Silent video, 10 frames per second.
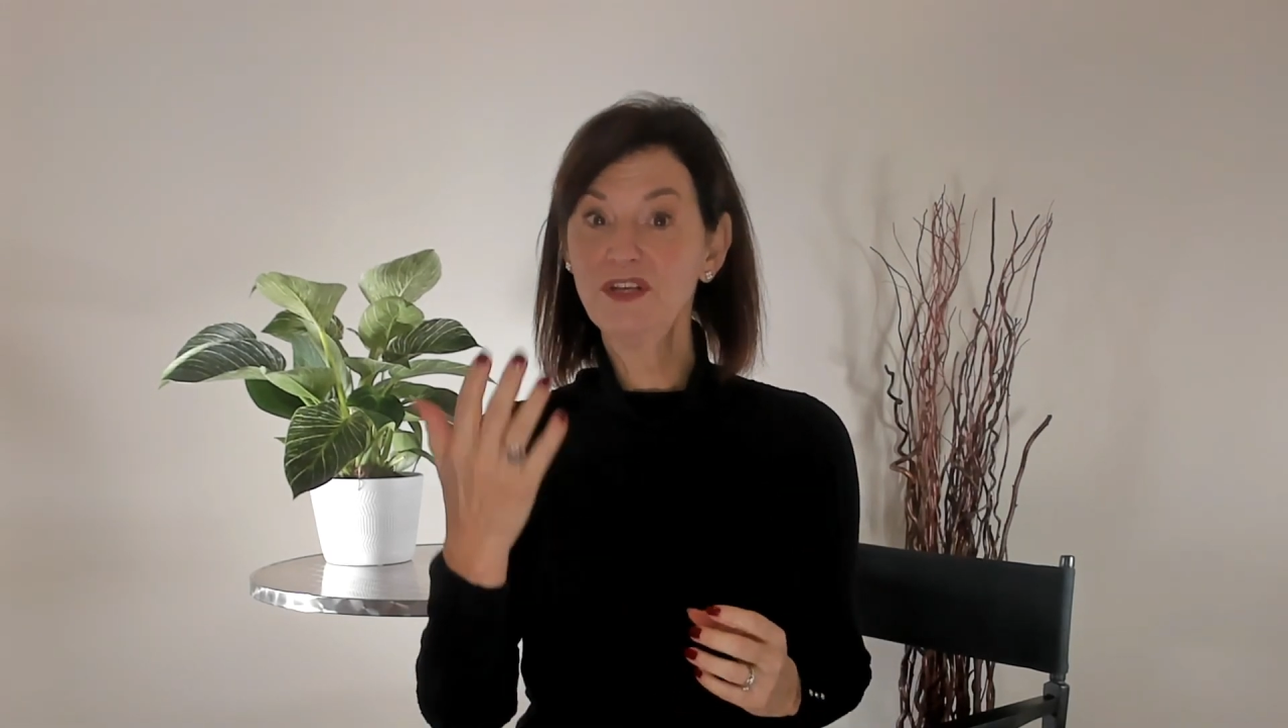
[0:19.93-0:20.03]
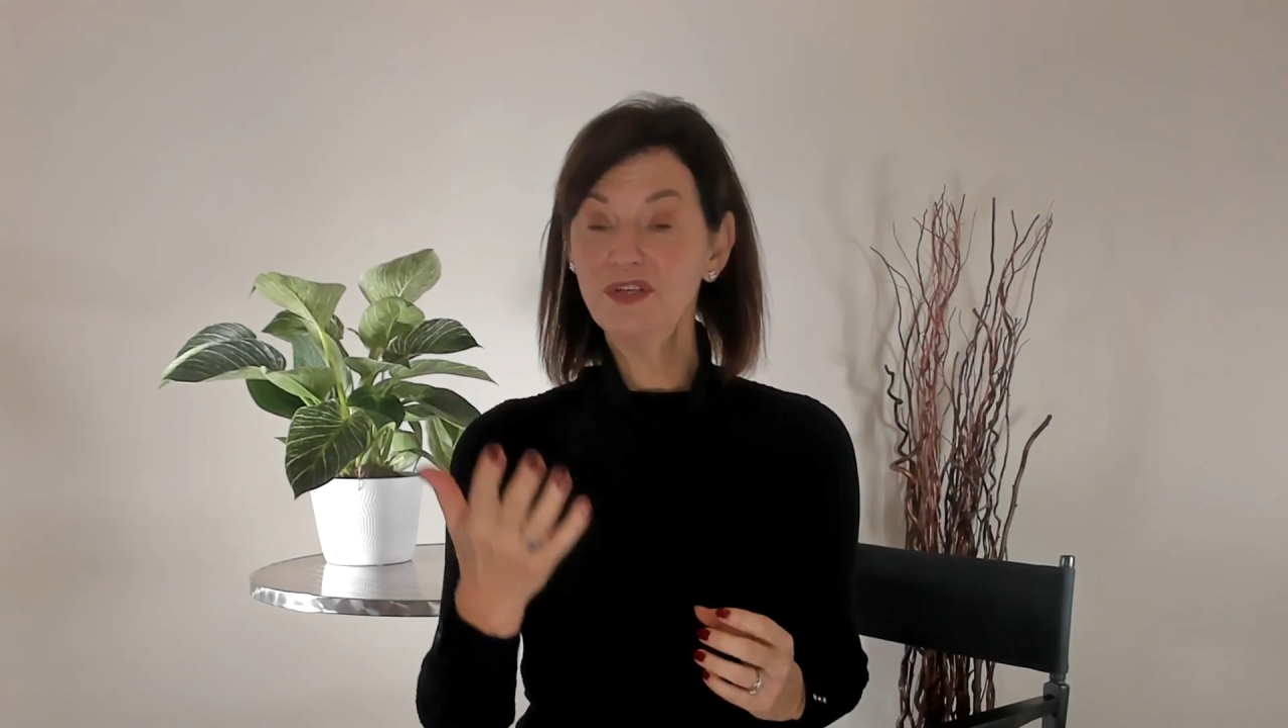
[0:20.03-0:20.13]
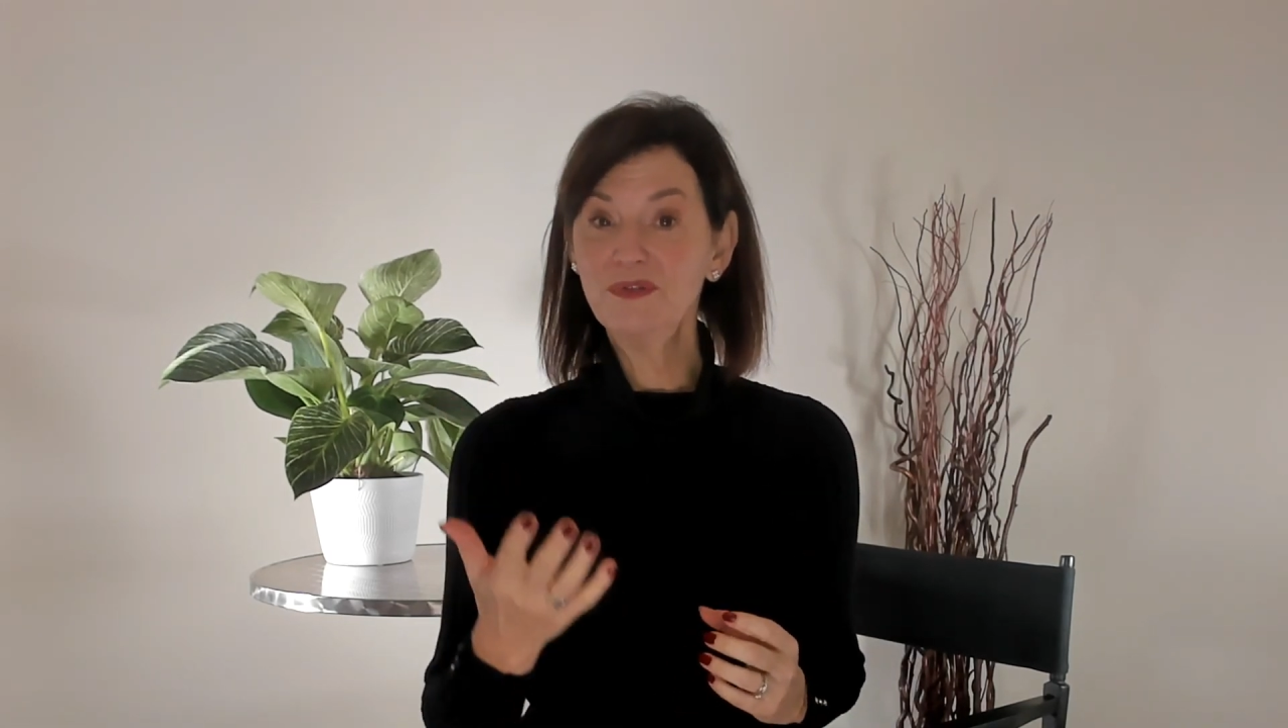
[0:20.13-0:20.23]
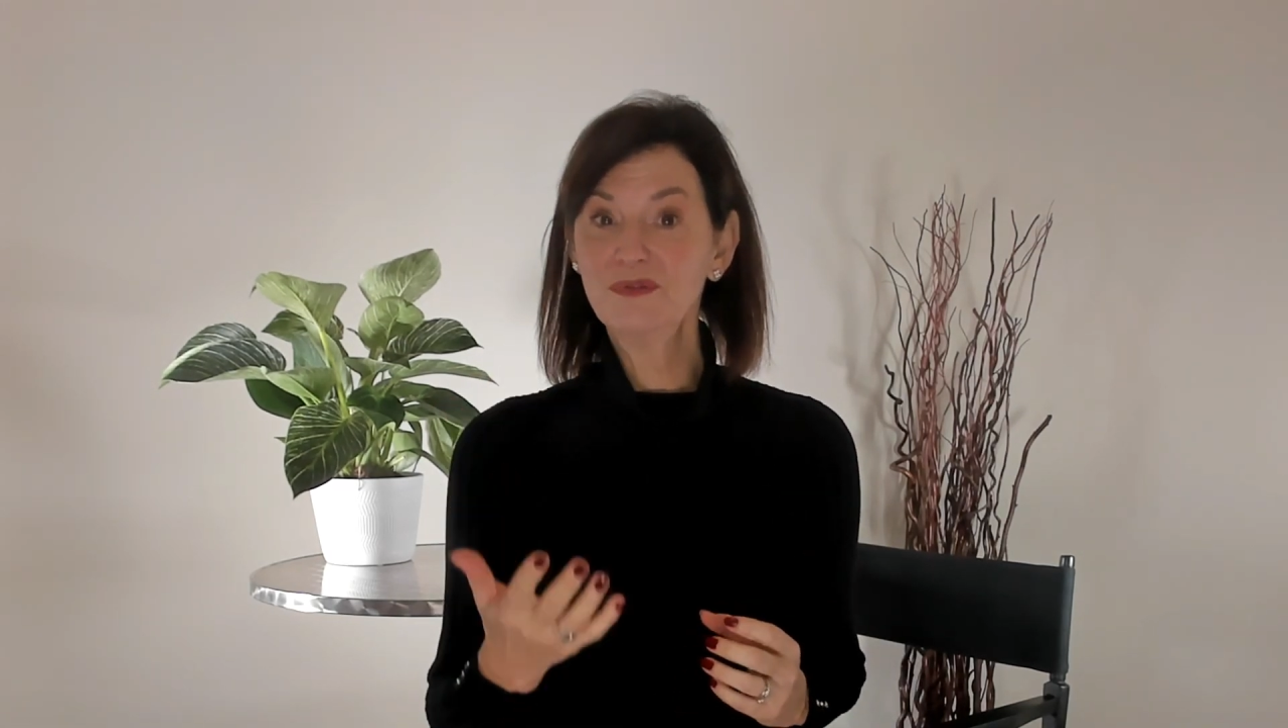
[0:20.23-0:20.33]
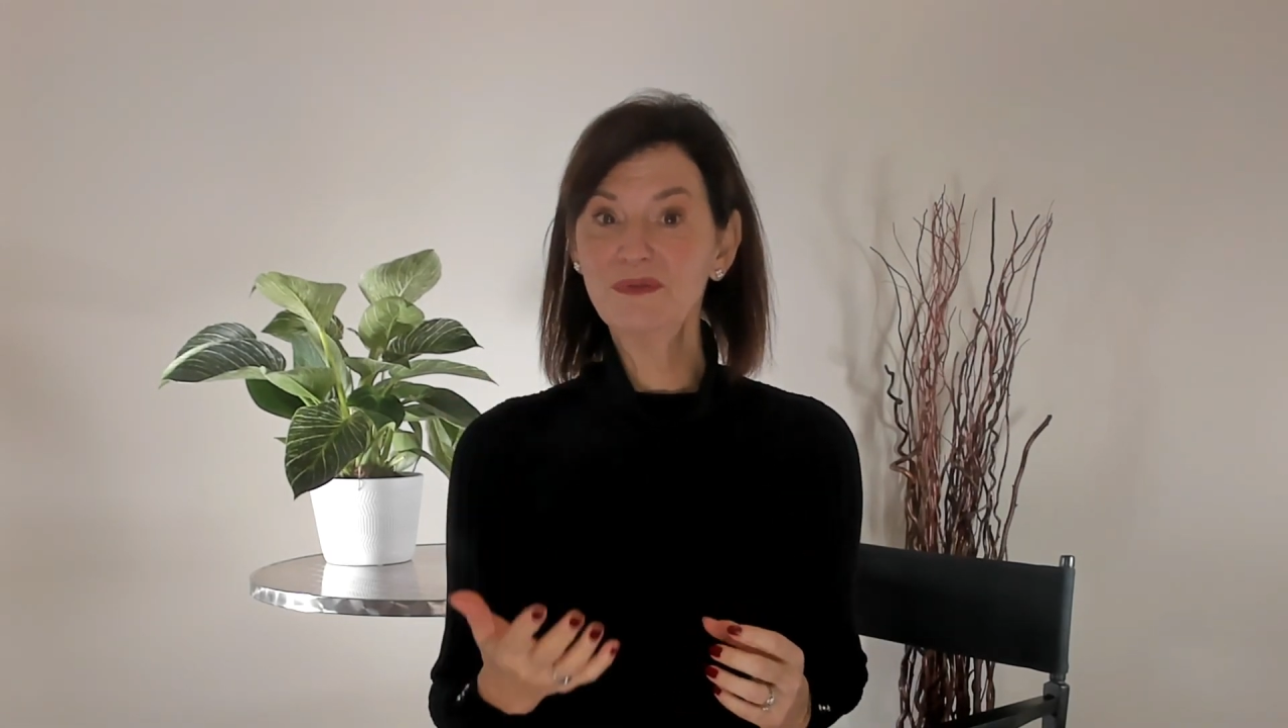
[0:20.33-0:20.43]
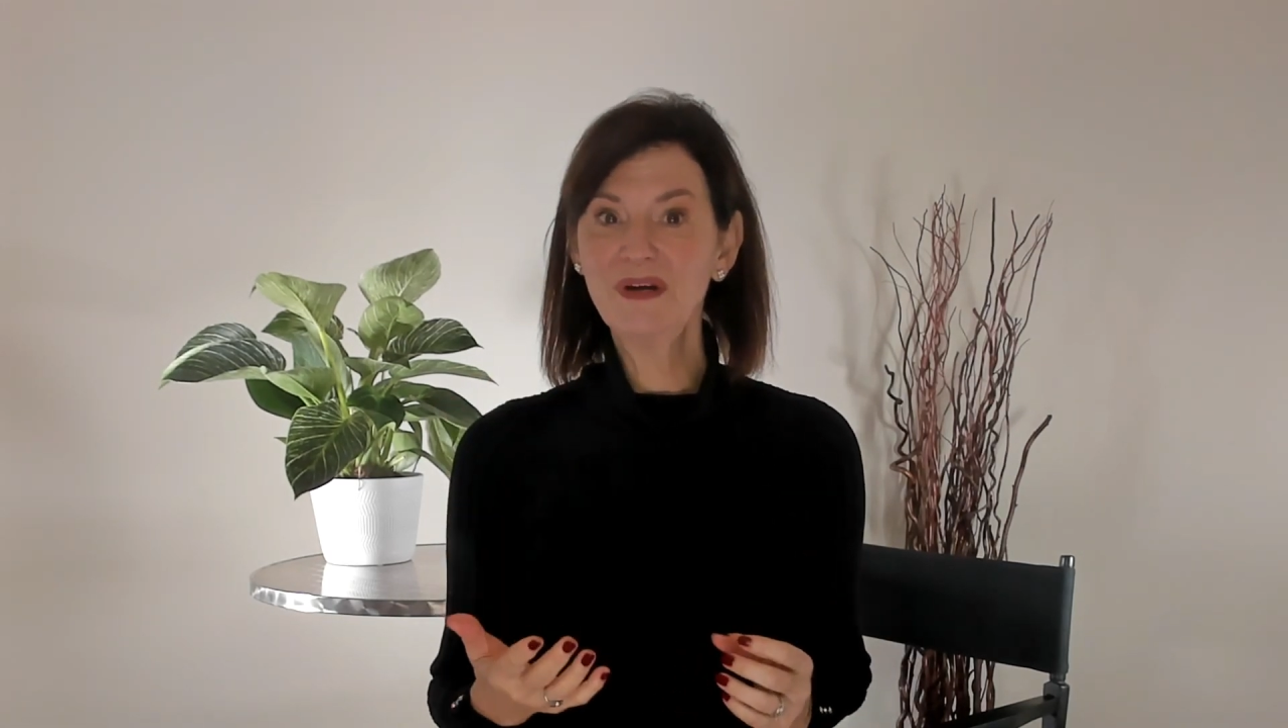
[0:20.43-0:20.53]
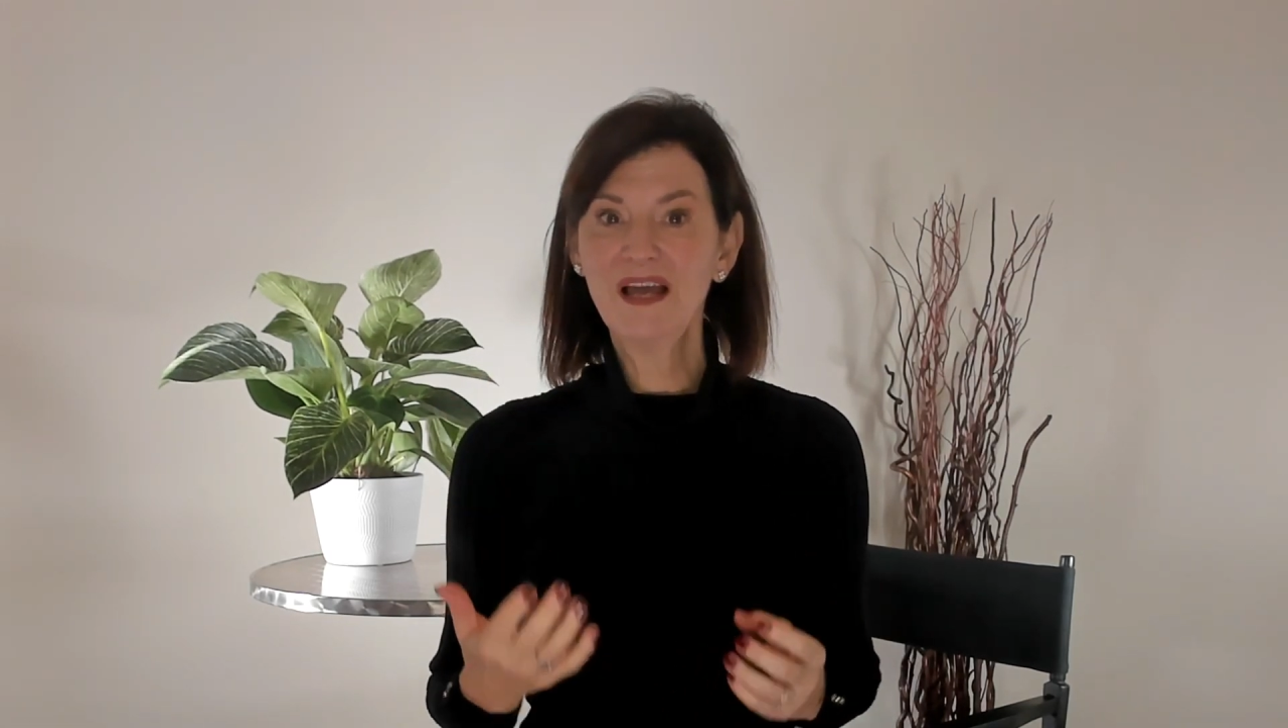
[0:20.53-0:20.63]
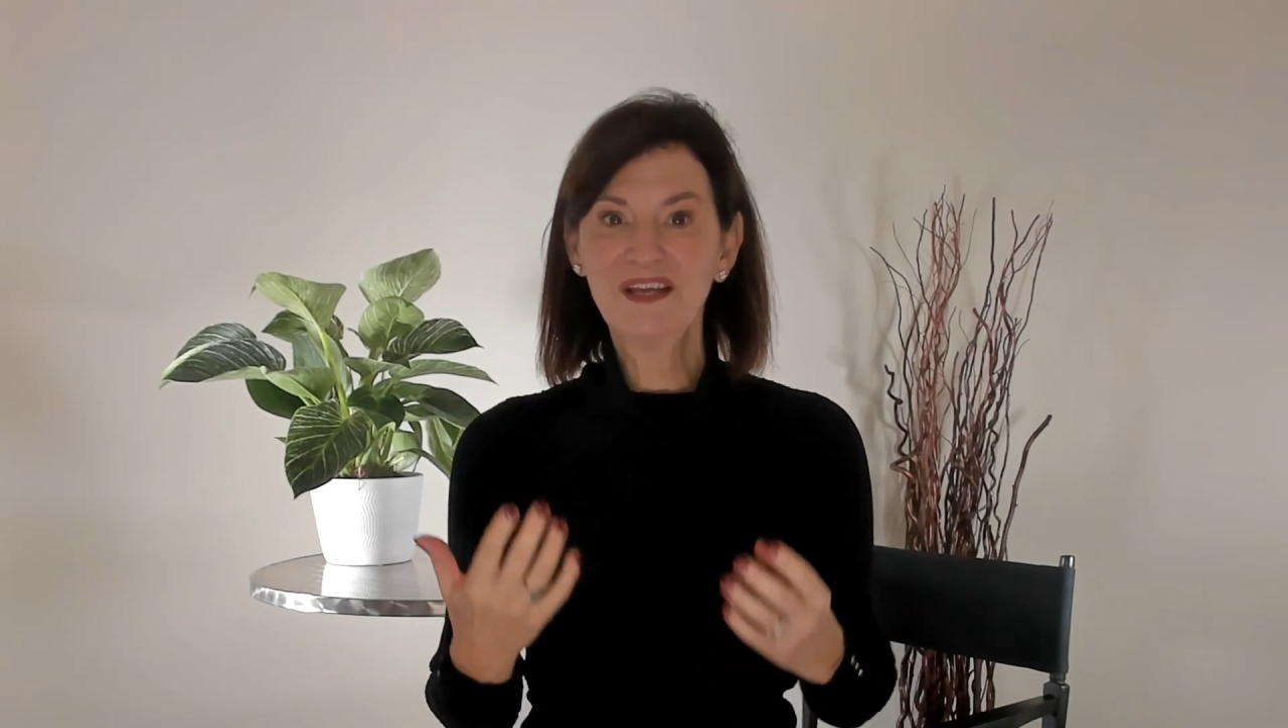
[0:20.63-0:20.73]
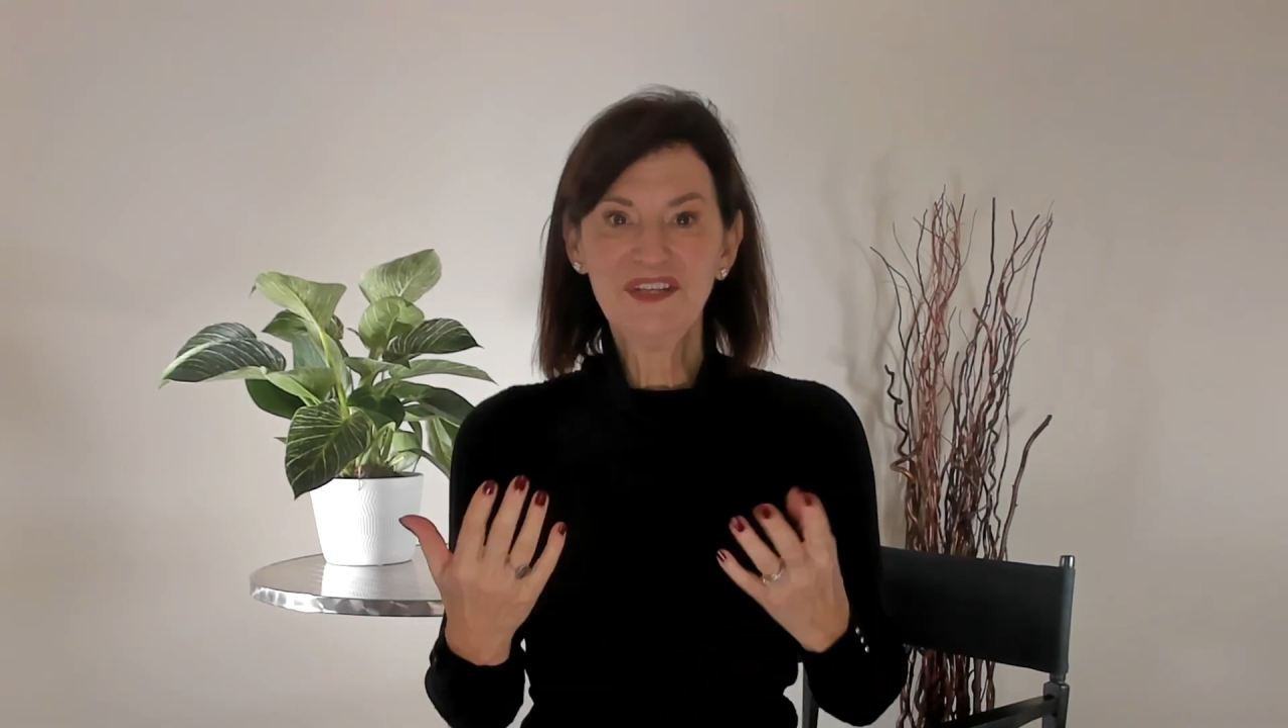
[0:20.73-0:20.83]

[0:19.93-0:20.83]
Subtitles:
you,